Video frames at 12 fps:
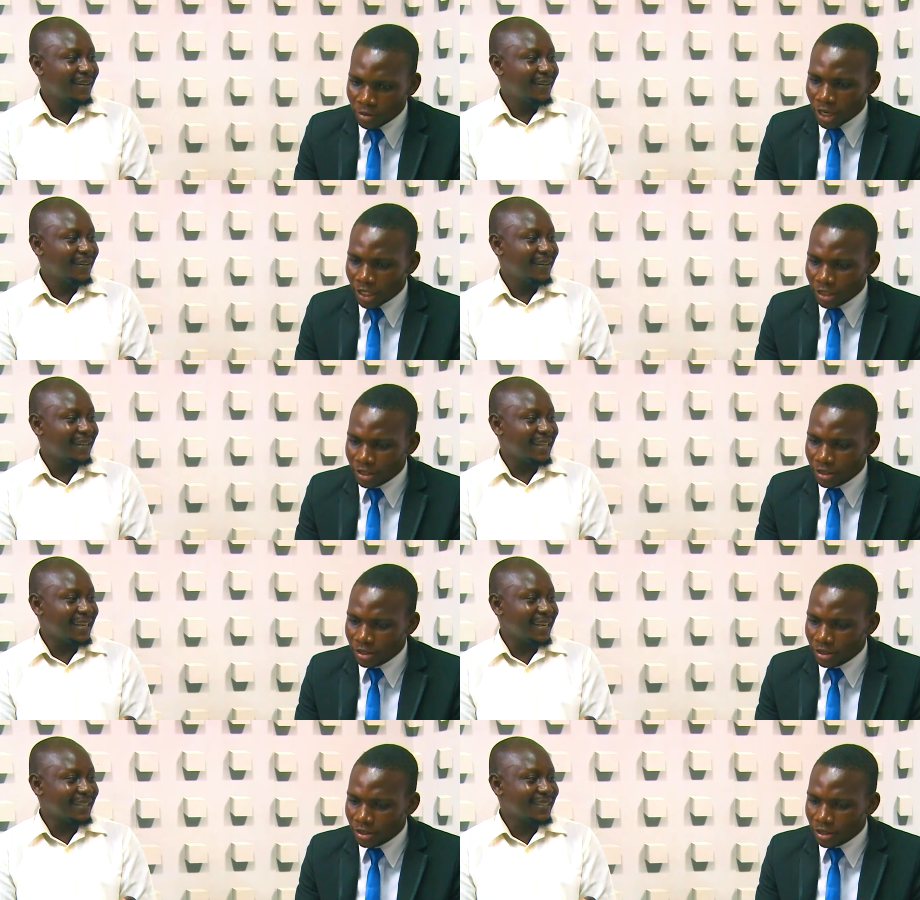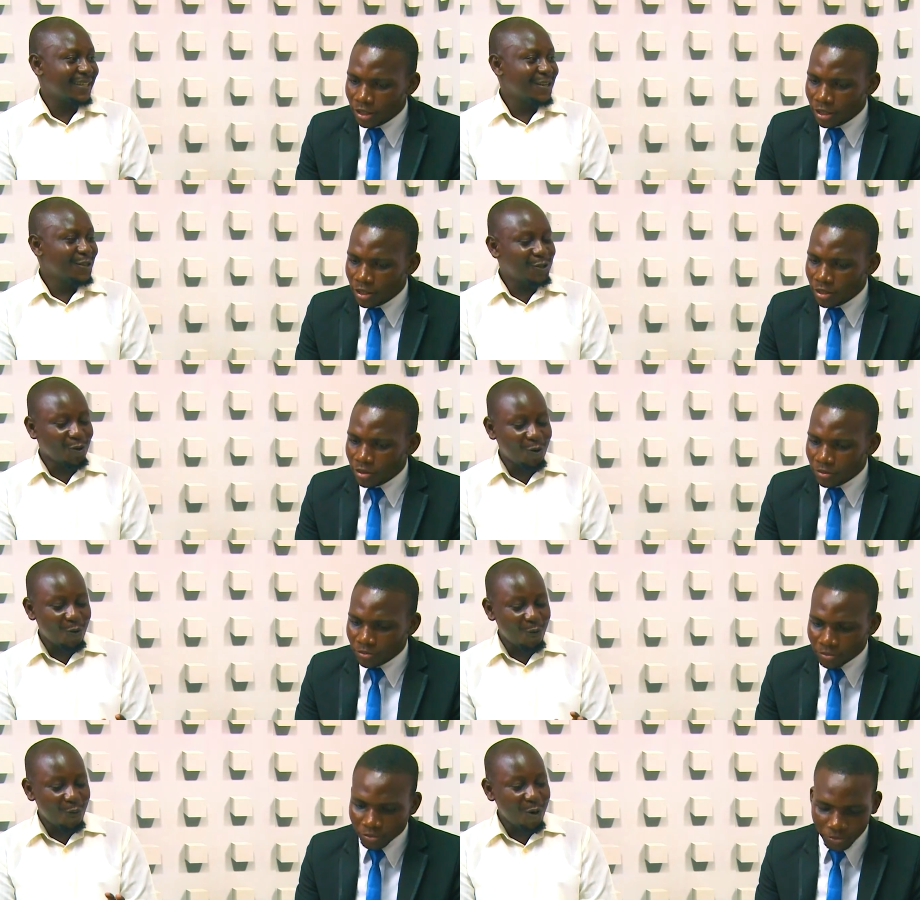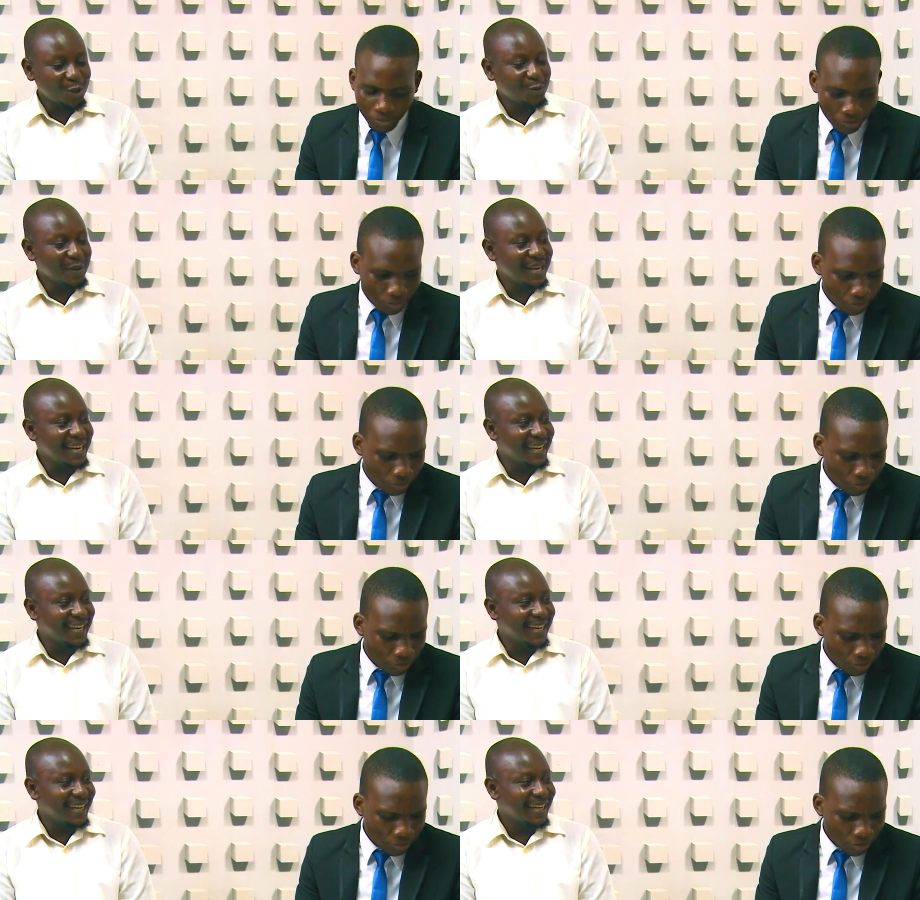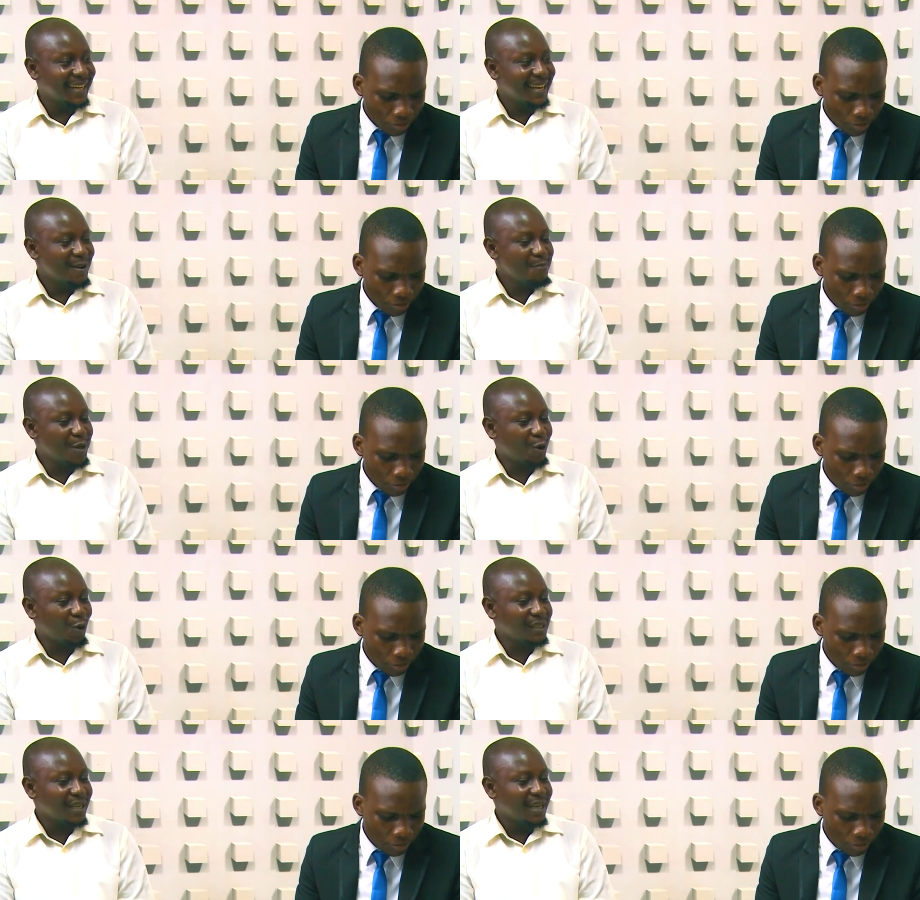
Speaker 1: Right. Yes. So what we need, because